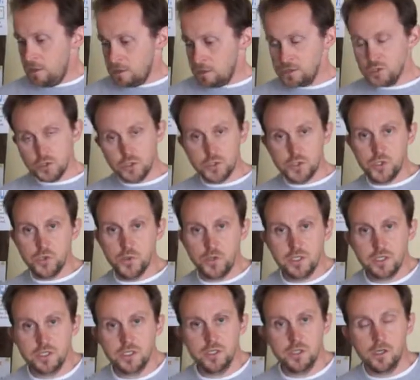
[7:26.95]
Zuzu
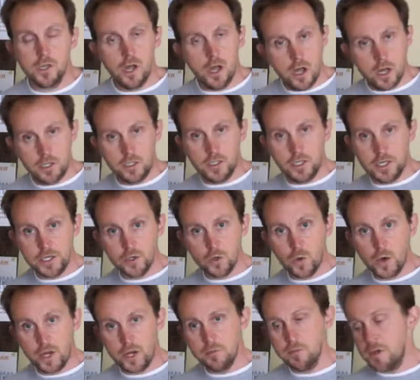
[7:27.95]
is still on lead
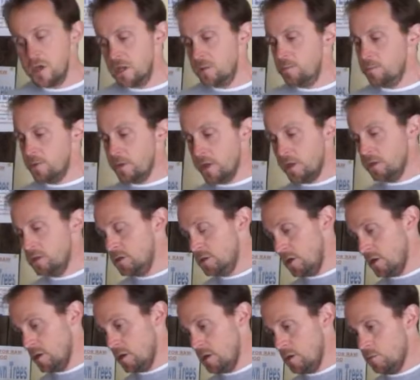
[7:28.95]
quite a bit, but
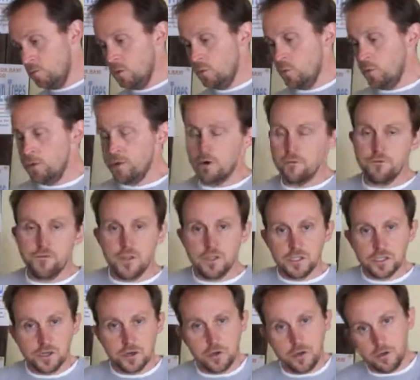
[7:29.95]
when we're in our
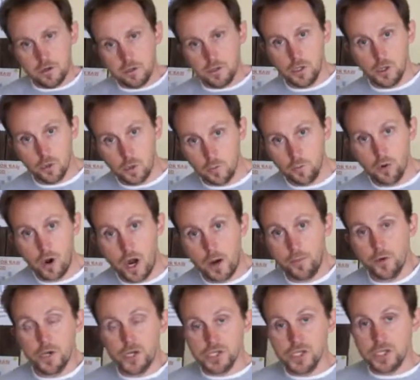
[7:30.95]
fenced area in our lower
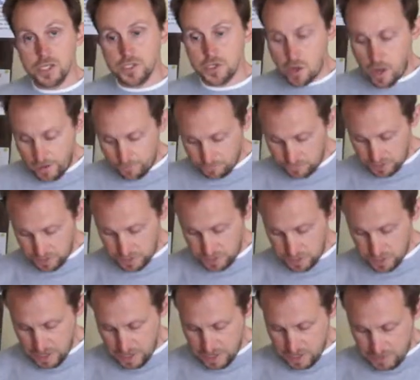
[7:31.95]
property, she's off
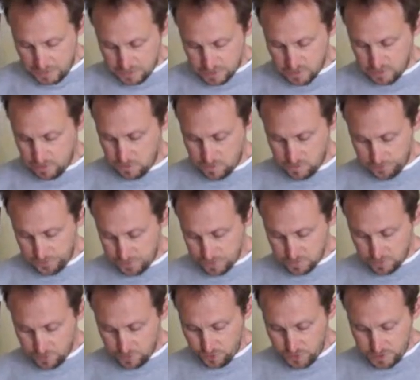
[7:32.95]
lead. So
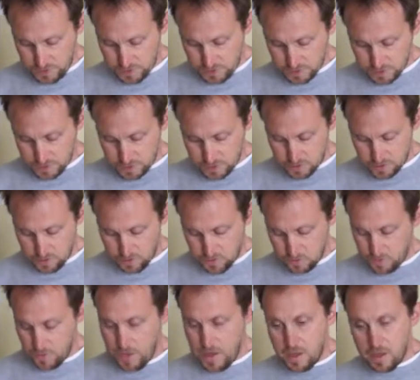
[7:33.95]
it's very easy
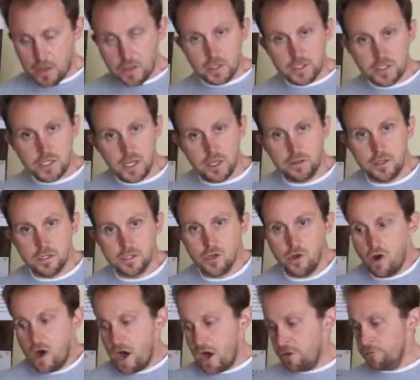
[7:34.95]
to take this
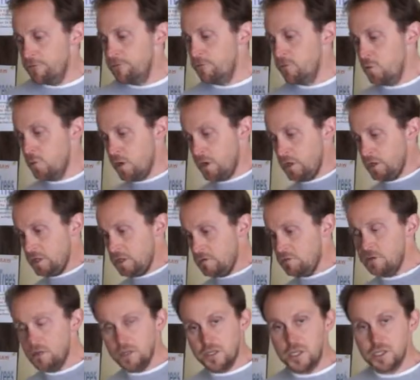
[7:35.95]
off. If we want to
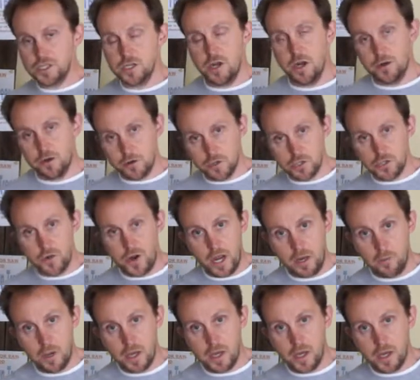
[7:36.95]
leave the leash on her to
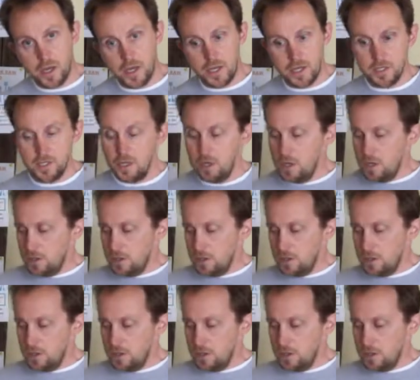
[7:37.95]
drag behind,